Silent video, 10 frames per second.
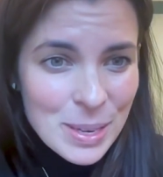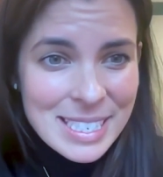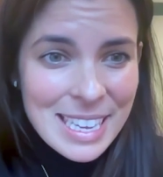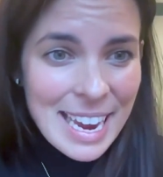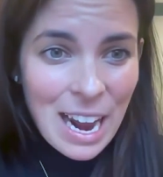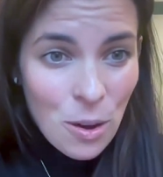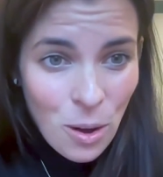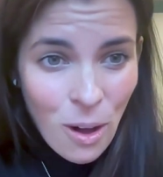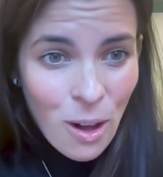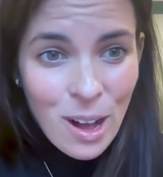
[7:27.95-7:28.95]
slight
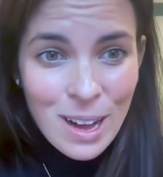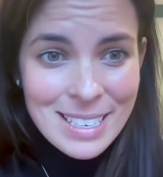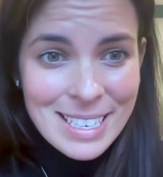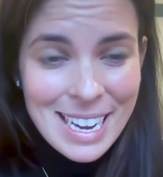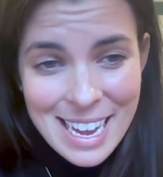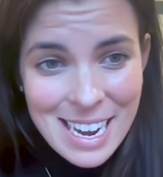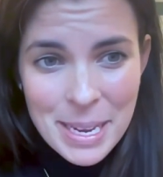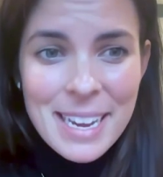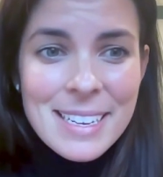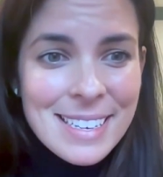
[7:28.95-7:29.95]
alcohol content in it
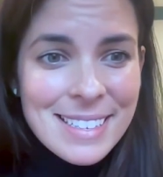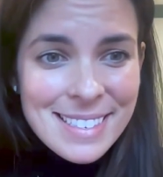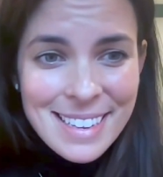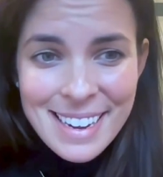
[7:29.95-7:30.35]
because it's